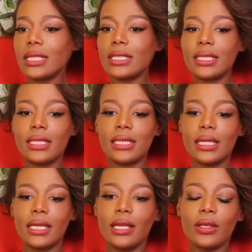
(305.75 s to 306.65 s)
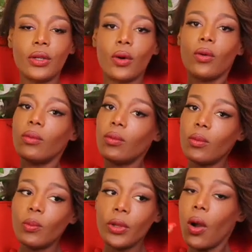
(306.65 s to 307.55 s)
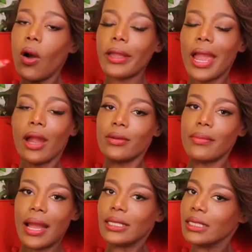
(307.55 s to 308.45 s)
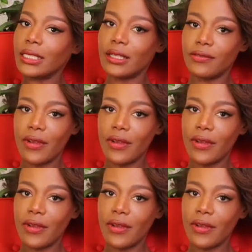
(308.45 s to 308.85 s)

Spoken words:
It's, you know, we all carry masculine and